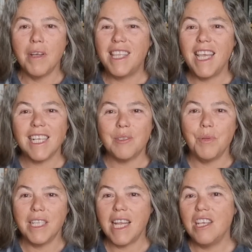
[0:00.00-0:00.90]
but the
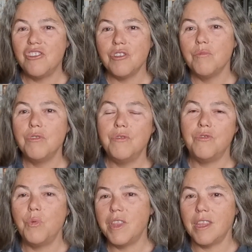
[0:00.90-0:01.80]
explanation
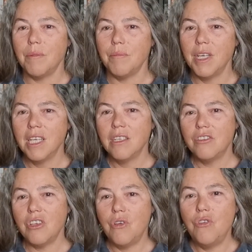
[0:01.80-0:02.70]
moved with them.
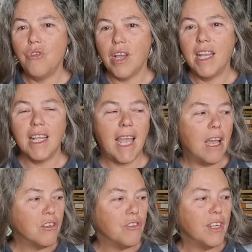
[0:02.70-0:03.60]
So you're
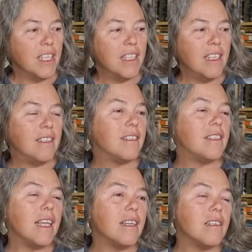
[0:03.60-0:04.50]
encountering these
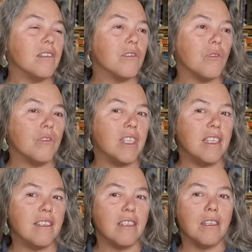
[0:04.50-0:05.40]
things or
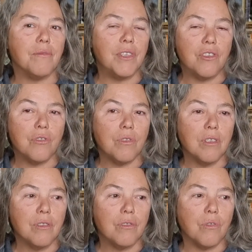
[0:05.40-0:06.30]
these
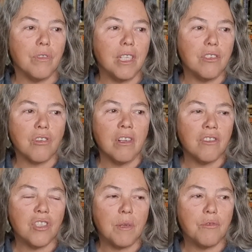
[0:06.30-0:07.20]
individuals or these
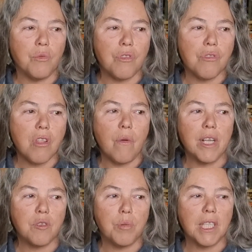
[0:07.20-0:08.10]
concepts with no
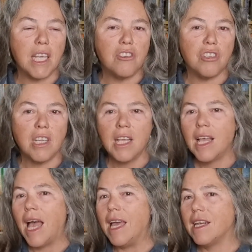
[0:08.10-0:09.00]
explanation,
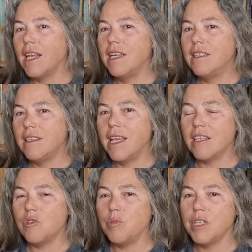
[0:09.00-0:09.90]
and later the
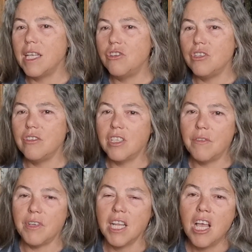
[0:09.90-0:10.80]
explanation is
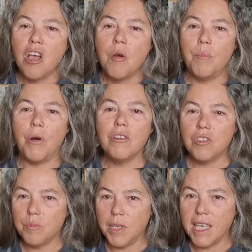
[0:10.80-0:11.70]
given.
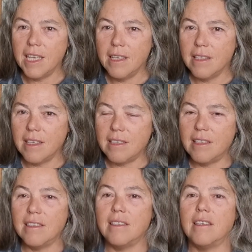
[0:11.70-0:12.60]
Possibly this
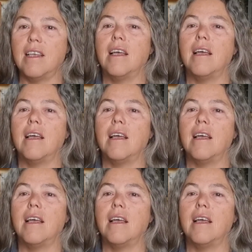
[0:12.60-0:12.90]
is